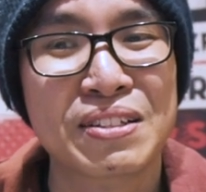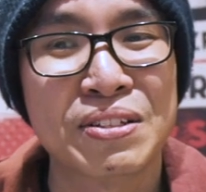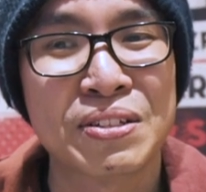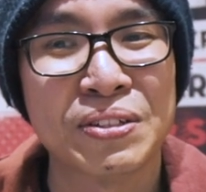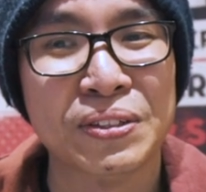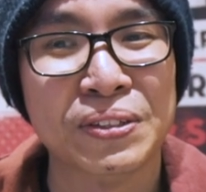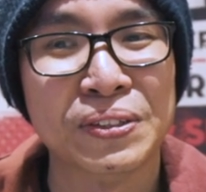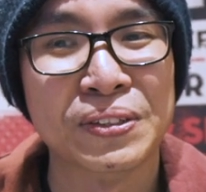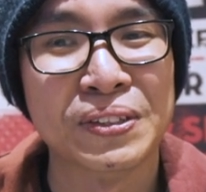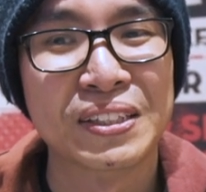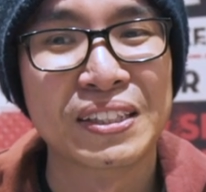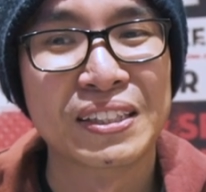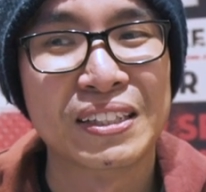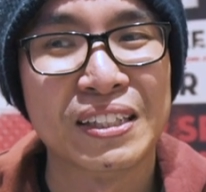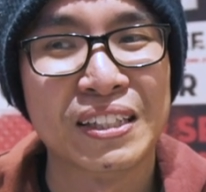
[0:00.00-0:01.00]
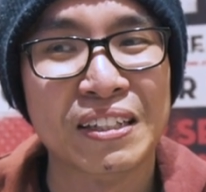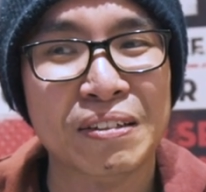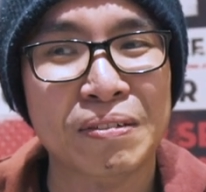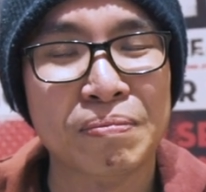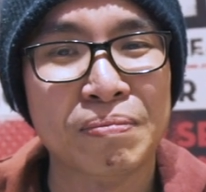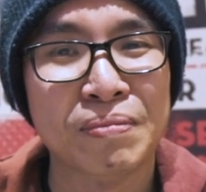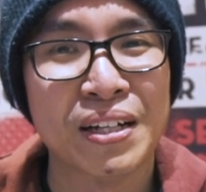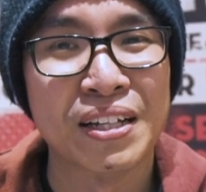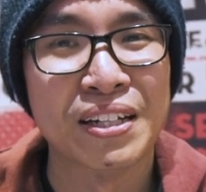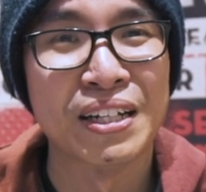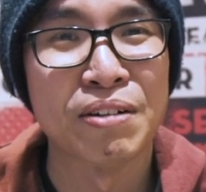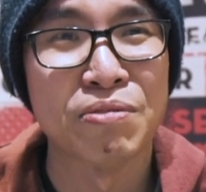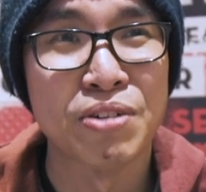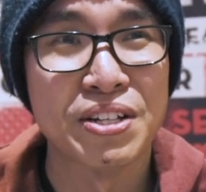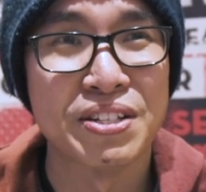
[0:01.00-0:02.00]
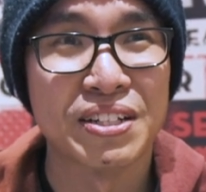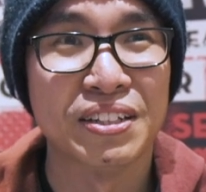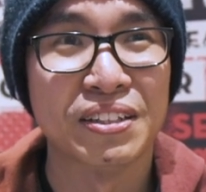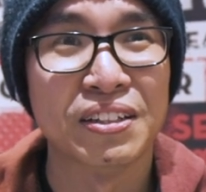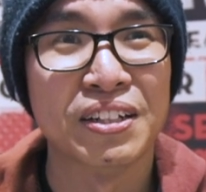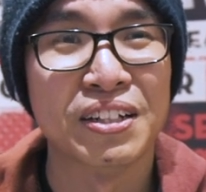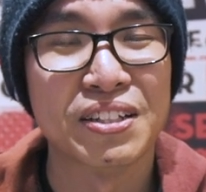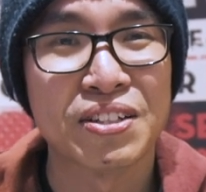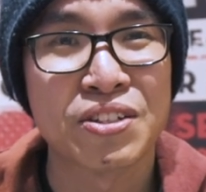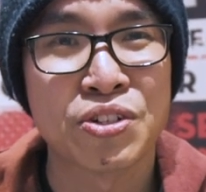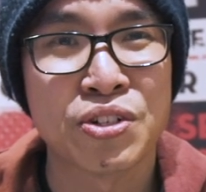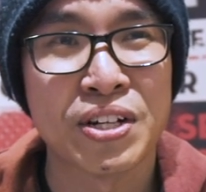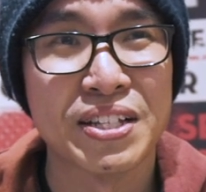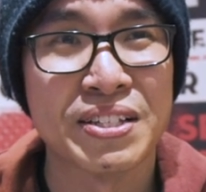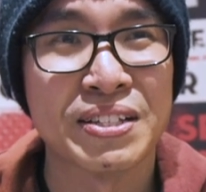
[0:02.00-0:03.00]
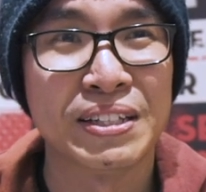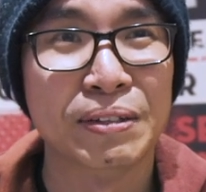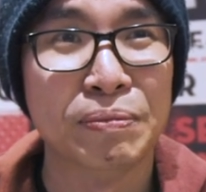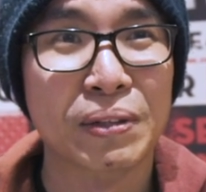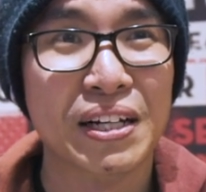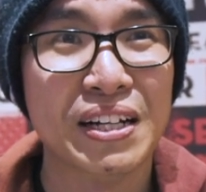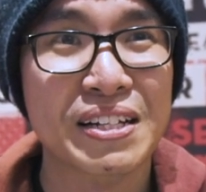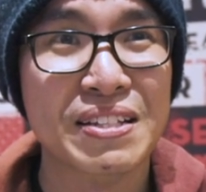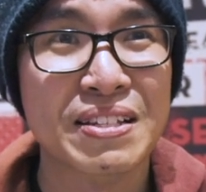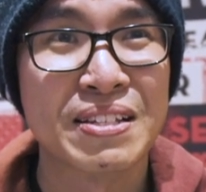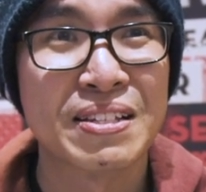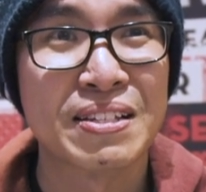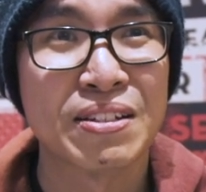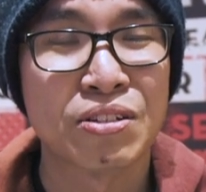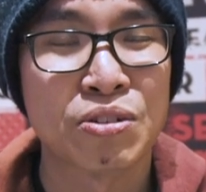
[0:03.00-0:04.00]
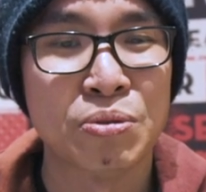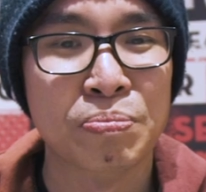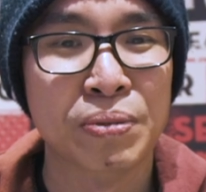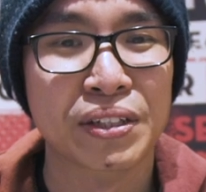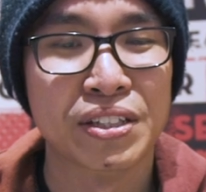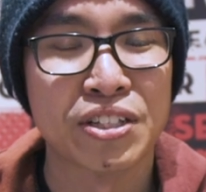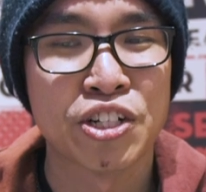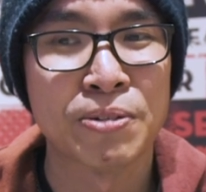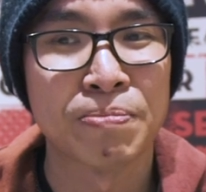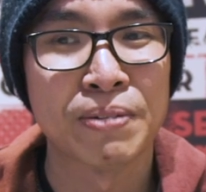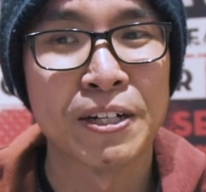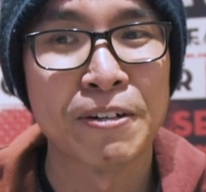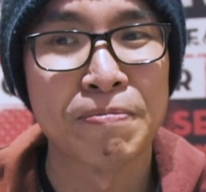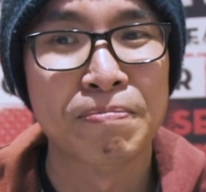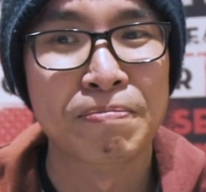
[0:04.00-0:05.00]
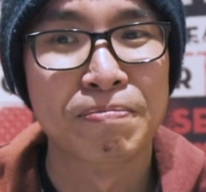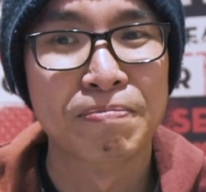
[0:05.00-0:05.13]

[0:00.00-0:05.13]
So um, ended up raising a lot, try and steal blinds to build the chip up.